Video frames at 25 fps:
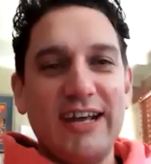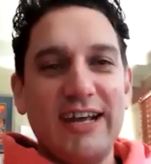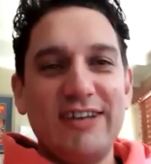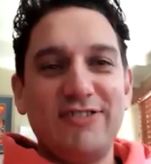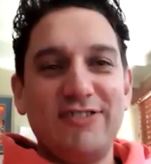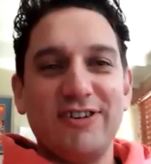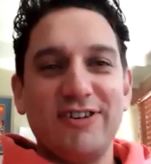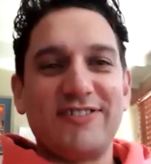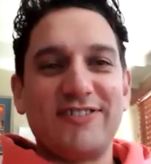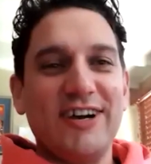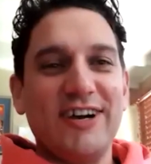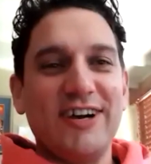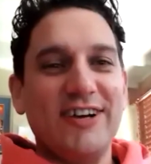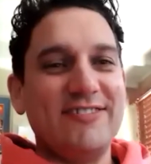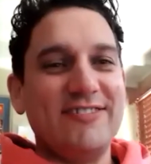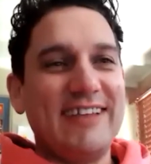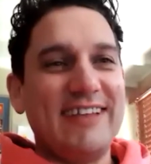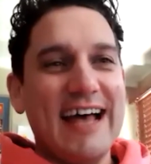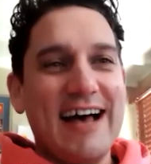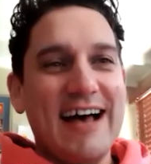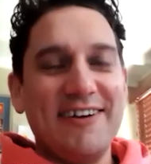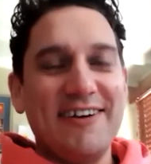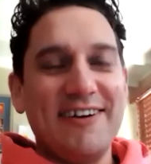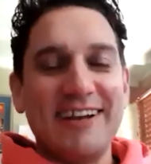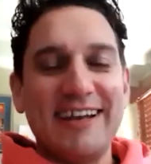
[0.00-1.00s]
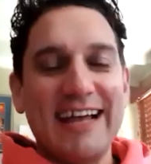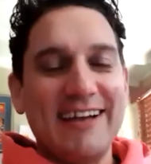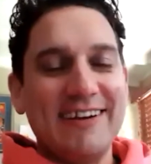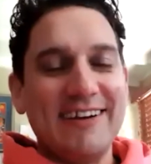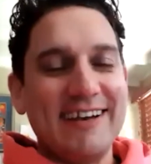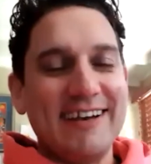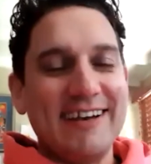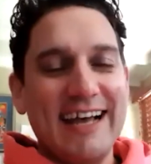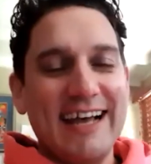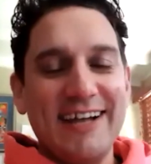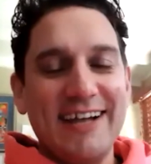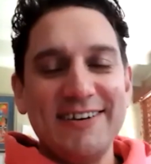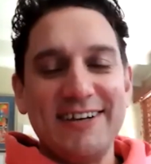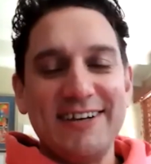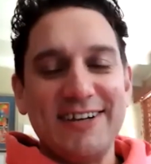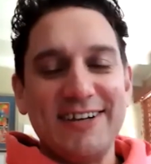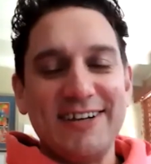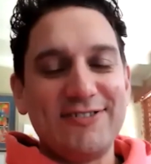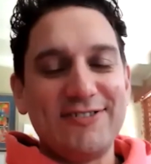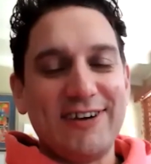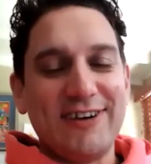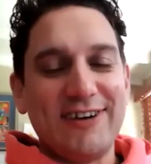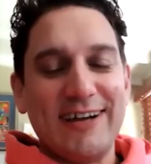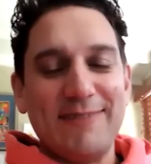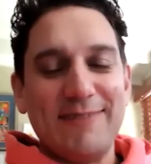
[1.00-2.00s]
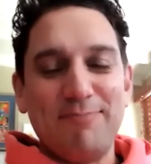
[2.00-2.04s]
just goes down and down and down, don't try and